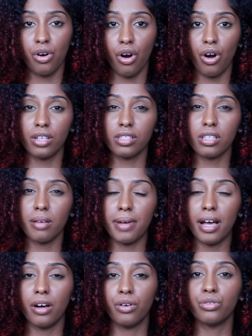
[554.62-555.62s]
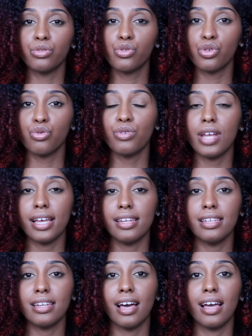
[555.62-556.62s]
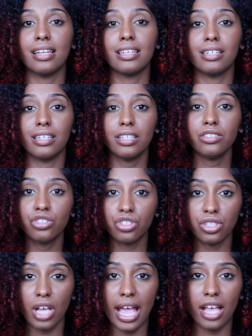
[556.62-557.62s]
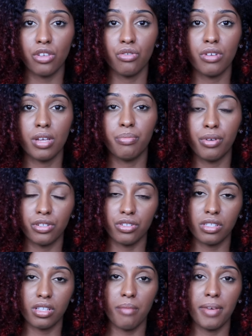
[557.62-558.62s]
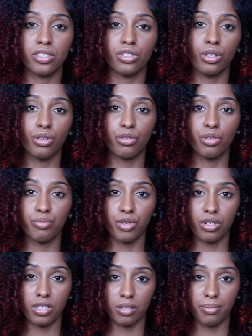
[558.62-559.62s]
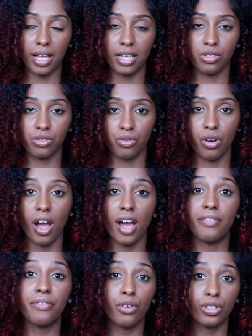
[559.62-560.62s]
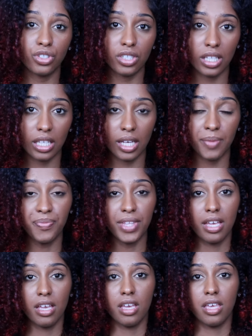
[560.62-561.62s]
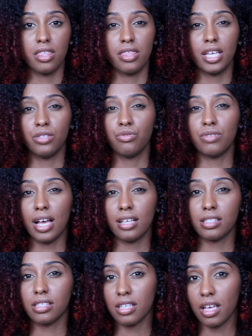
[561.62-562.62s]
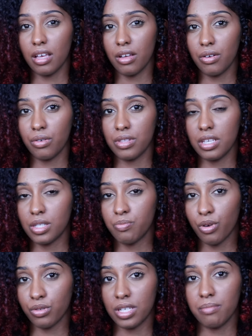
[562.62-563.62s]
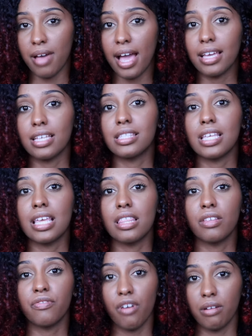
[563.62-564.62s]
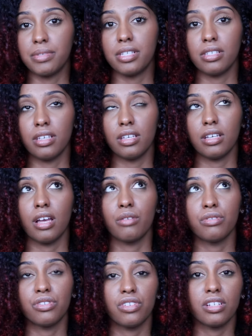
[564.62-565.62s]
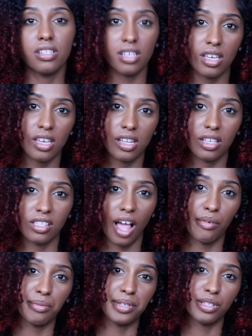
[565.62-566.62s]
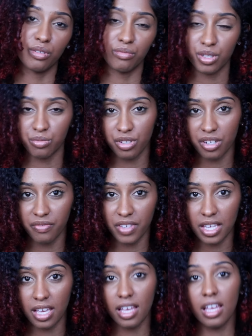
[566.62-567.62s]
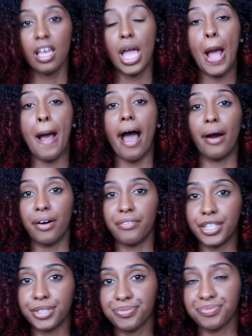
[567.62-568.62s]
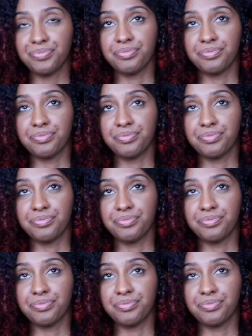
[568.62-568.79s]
cost about $2.99 each and you can purchase them at your local beauty supply store. Unfortunately, they do not sell these protein packets in the pharmacy. I wish they did because that would be so much more convenient. However,